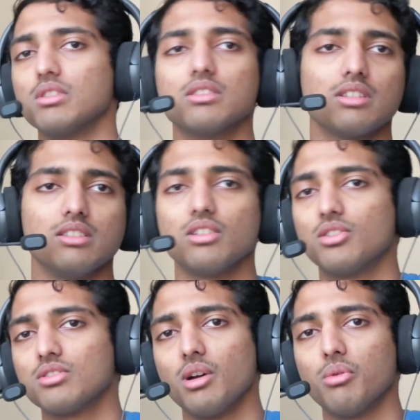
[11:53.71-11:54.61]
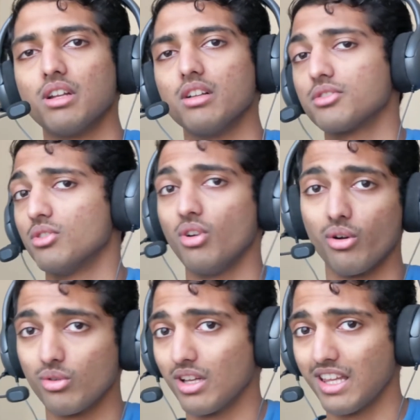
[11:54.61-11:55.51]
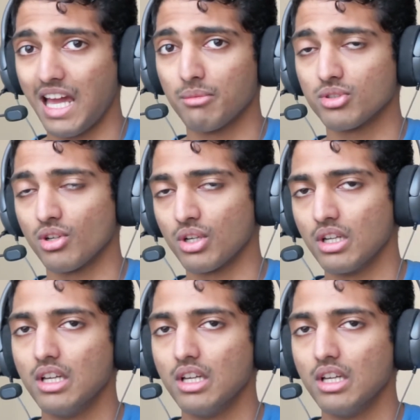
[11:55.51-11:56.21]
sends it to someone else, not really Amazon.